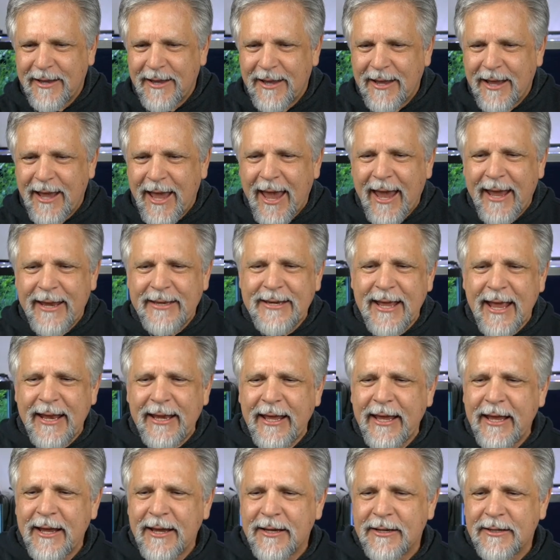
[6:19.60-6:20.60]
Hey,
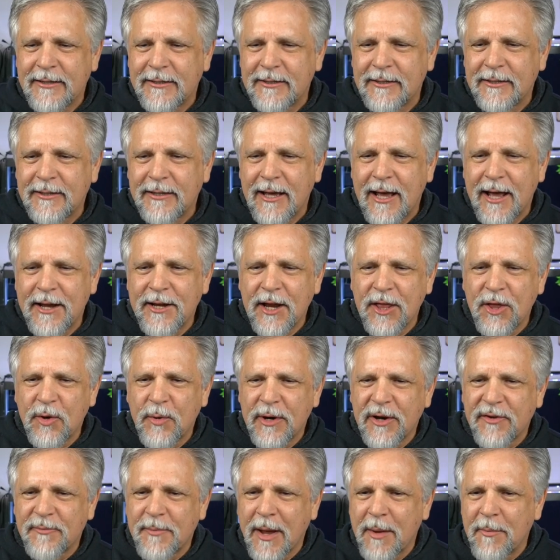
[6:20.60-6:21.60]
Denny. Another
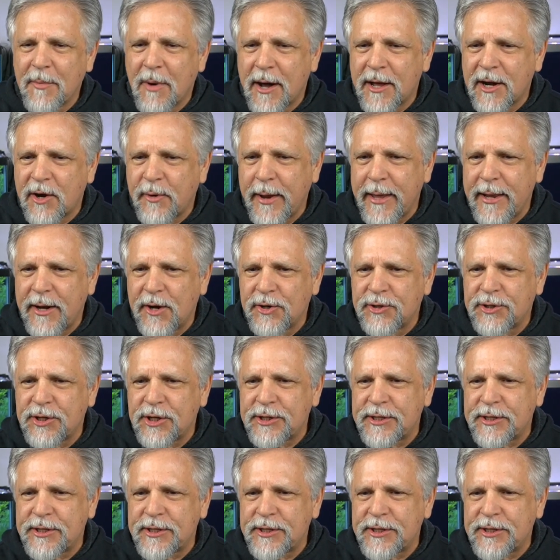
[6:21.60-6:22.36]
one of my moderators